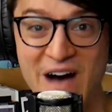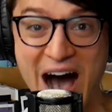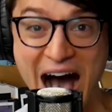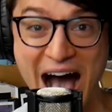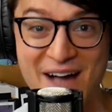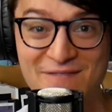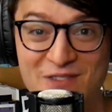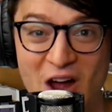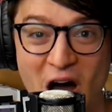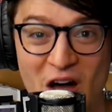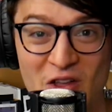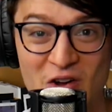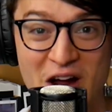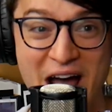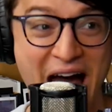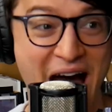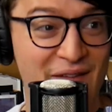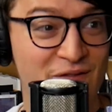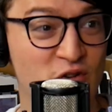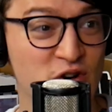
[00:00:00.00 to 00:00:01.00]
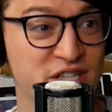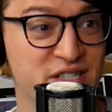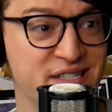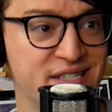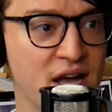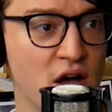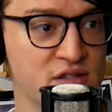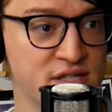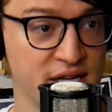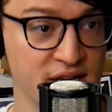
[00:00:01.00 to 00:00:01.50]
$5 average
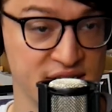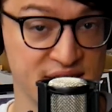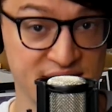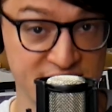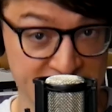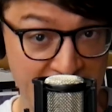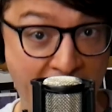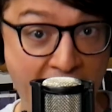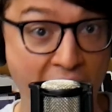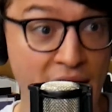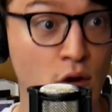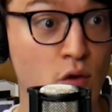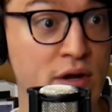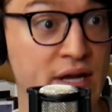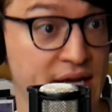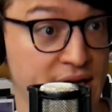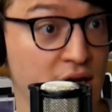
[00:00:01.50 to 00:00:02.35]
sales, a staggering